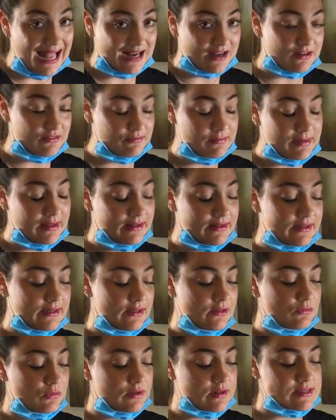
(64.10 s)
lack of
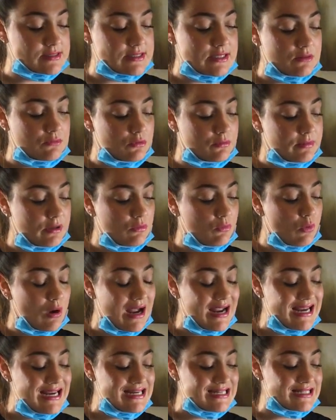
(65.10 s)
melanin where the skin will be
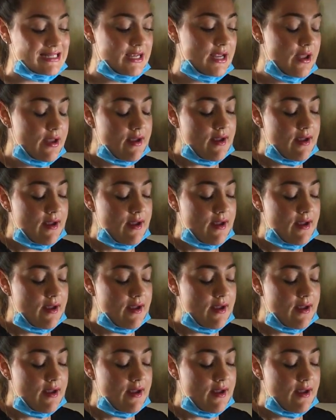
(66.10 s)
white.